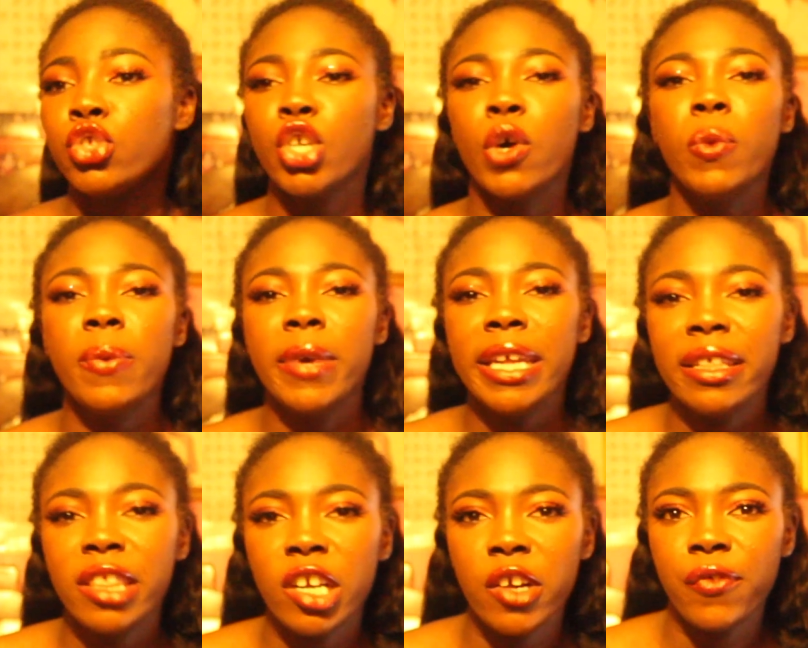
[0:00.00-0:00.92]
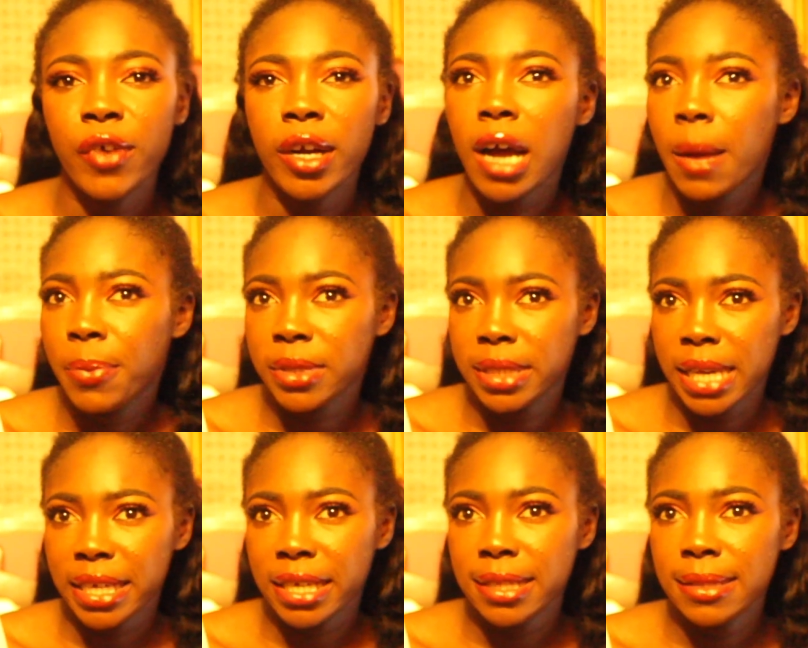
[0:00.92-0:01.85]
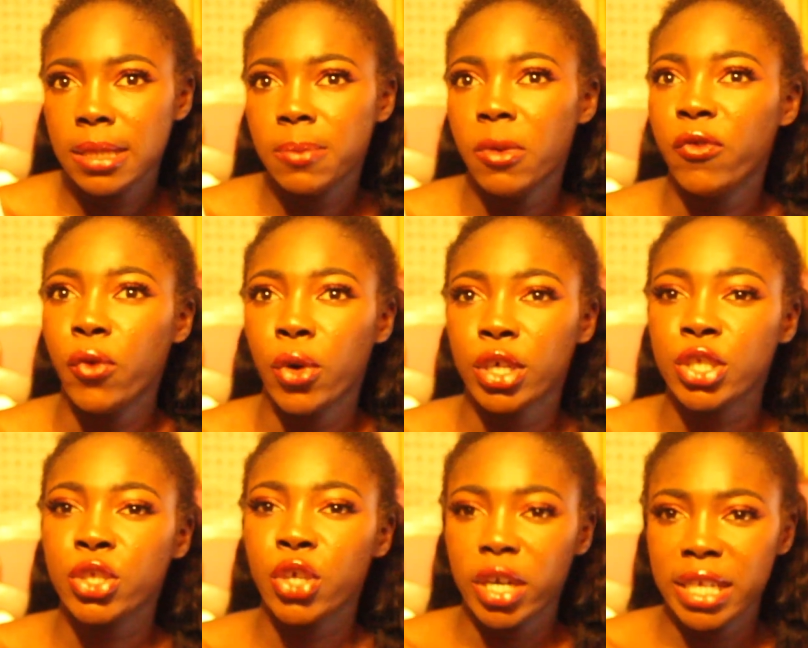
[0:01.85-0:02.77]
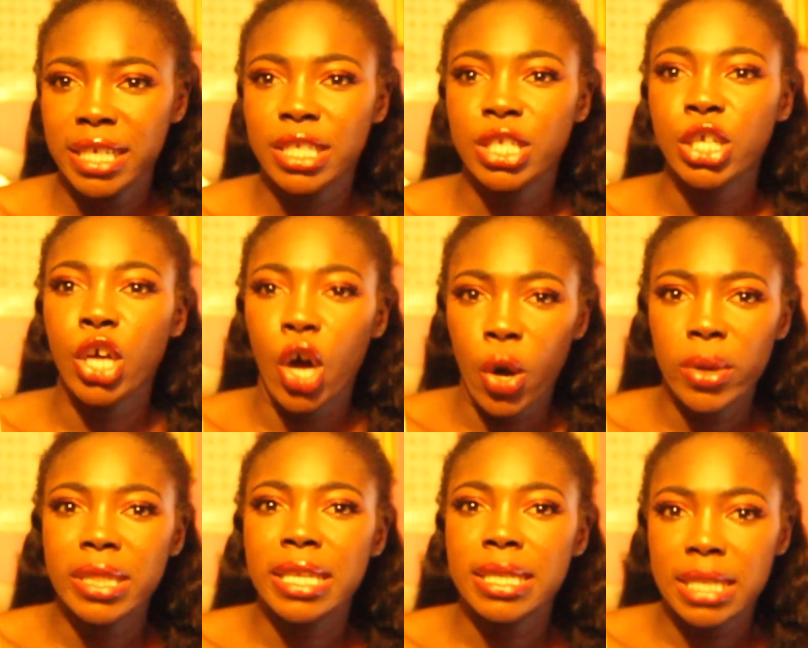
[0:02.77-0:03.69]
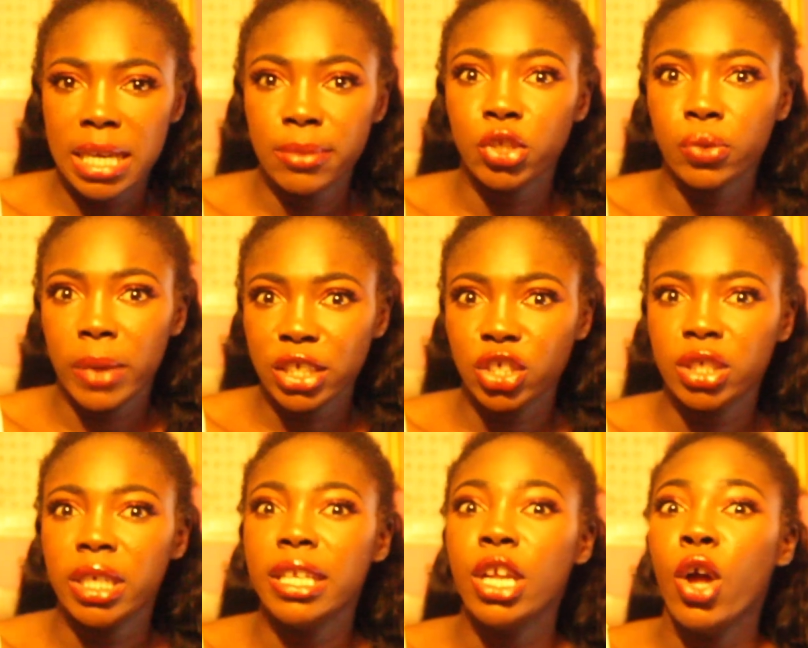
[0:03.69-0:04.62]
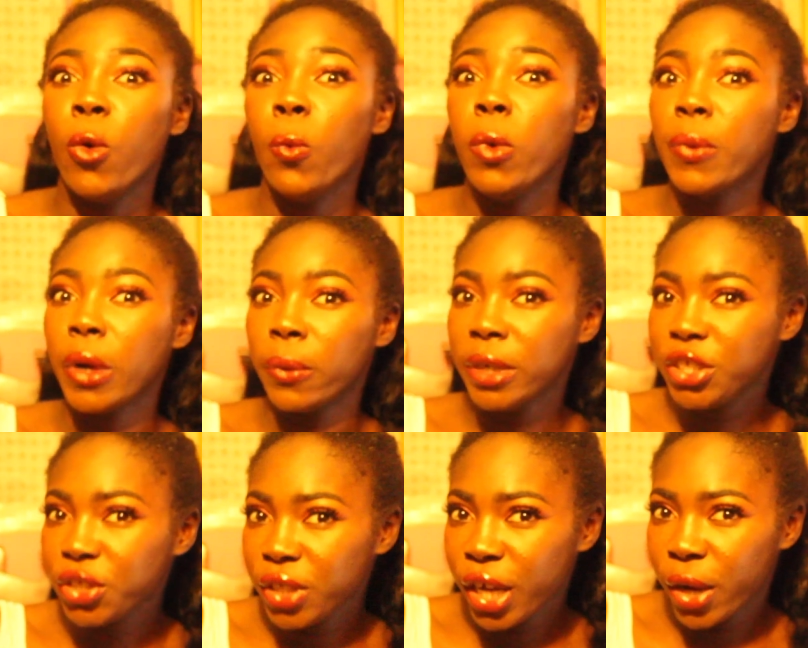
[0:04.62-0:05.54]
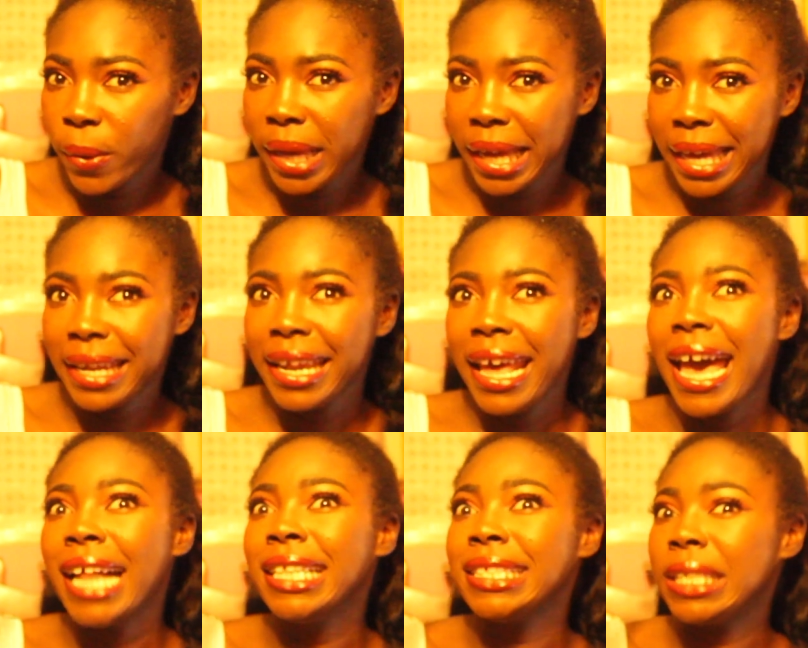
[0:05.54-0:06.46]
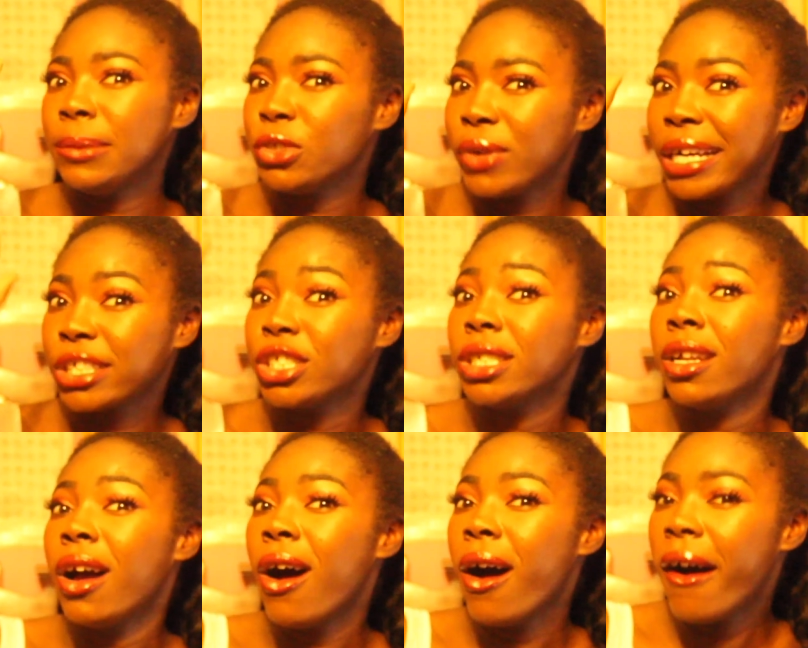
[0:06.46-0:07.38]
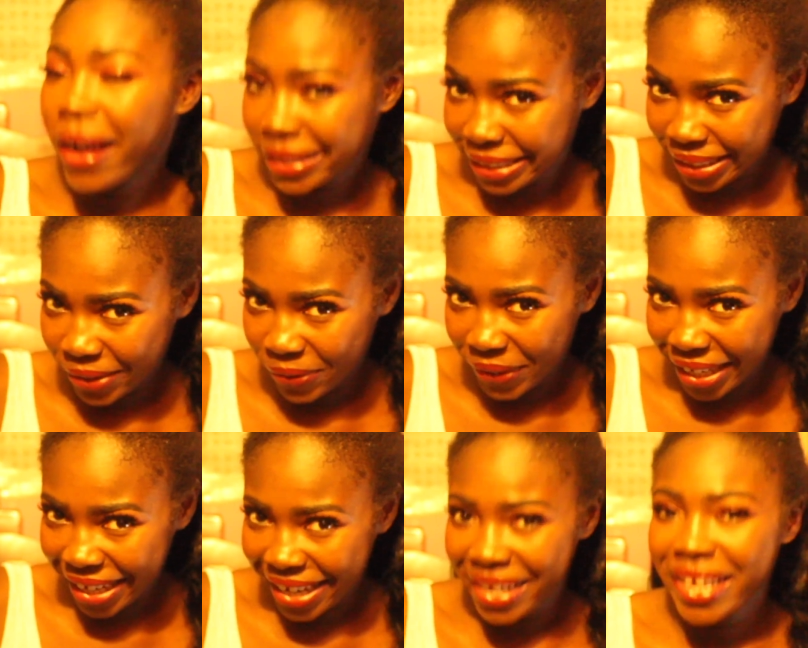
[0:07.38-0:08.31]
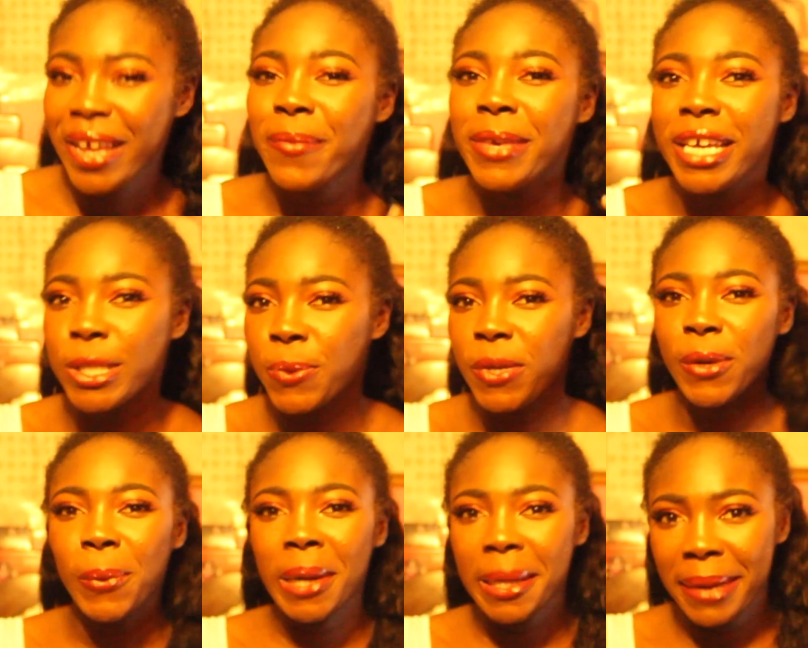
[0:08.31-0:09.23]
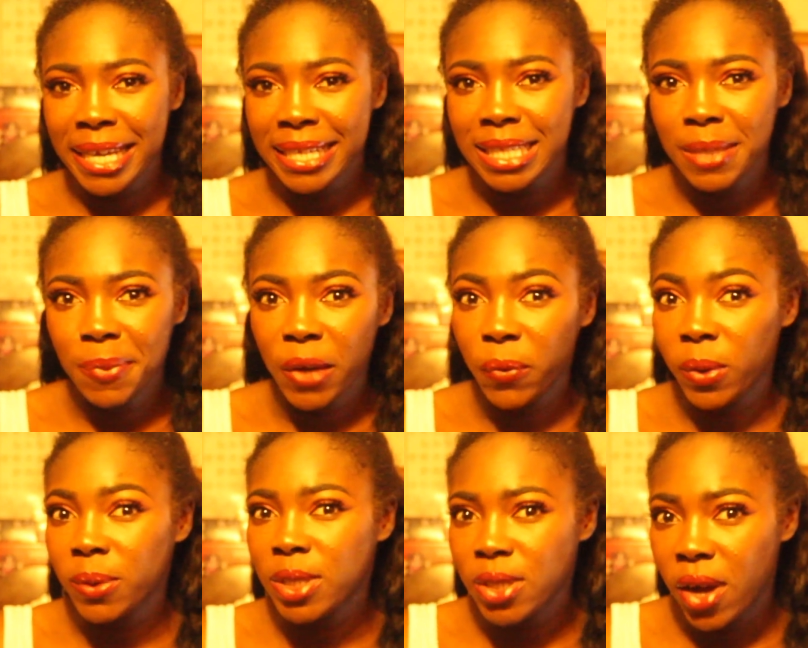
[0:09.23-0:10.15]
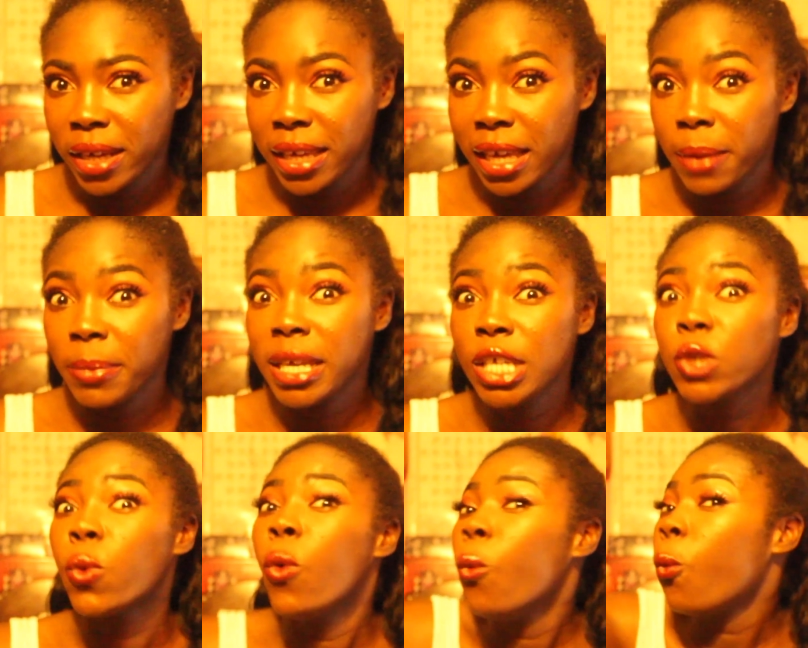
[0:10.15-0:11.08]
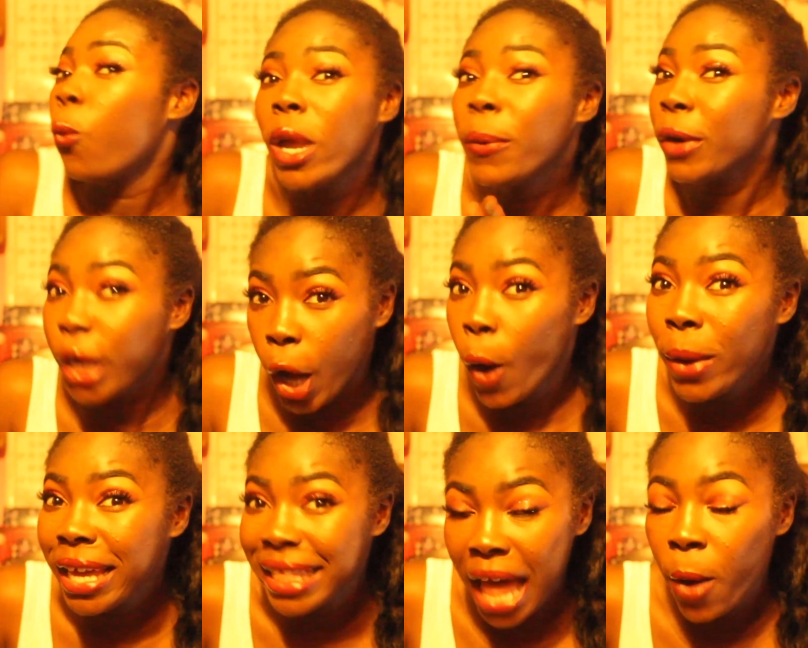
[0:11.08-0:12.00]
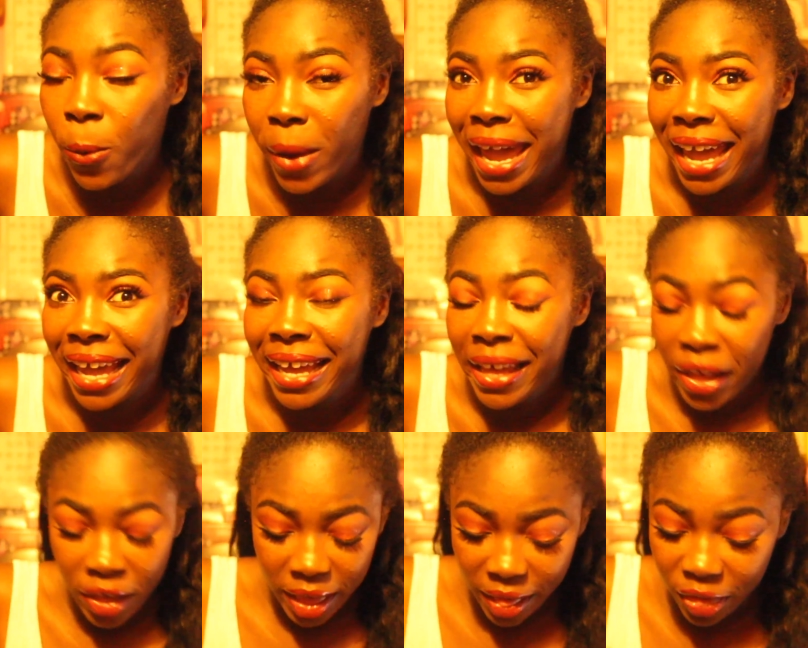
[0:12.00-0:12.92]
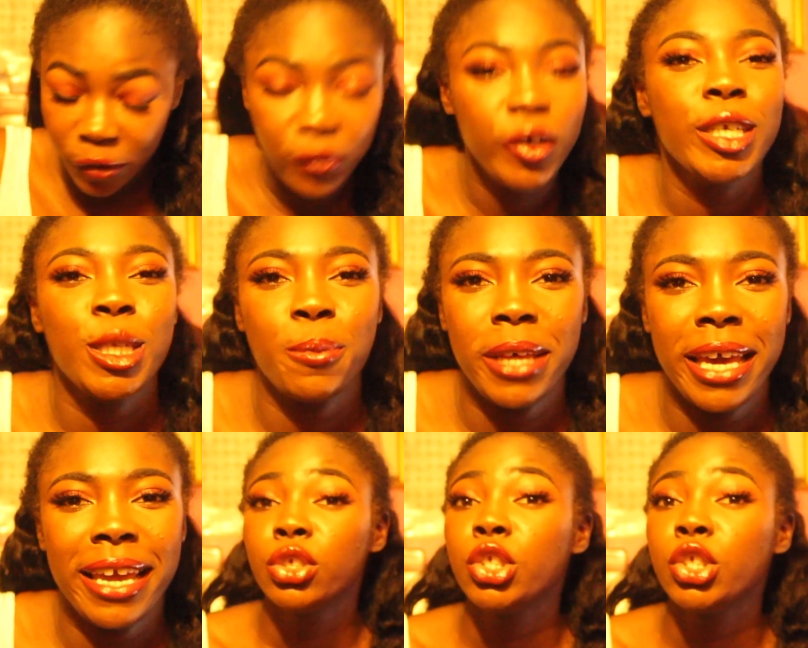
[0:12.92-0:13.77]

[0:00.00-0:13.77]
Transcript: So we waited there for a couple seconds before starting to go in the same direction we were originally going in, and the same direction Austin went in, because we didn't want to make it seem like we were stalking him, because we were going that way in the first place.